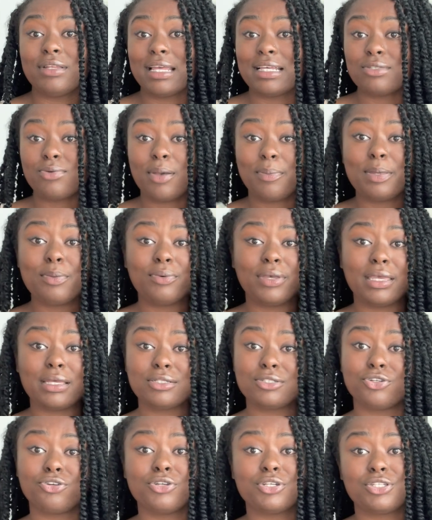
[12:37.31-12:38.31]
That's why people get
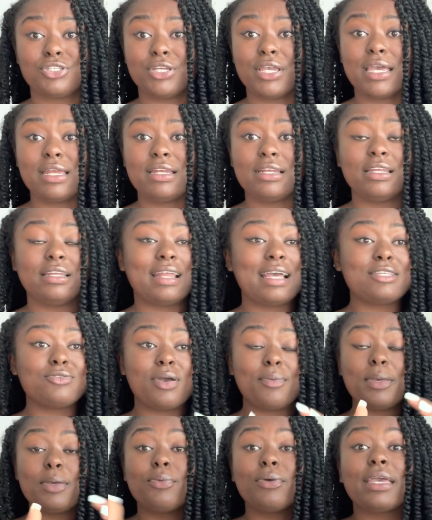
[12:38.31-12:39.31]
into Christianity. That's
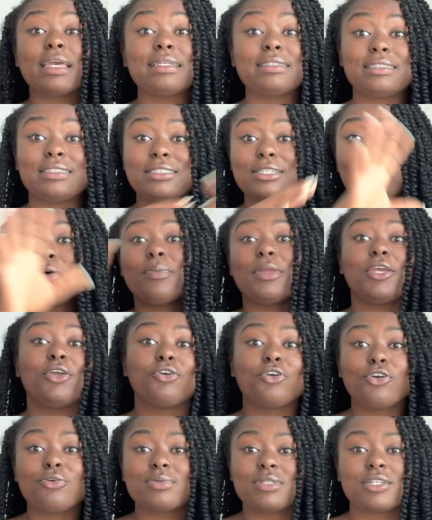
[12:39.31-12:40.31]
why people get into so many groups.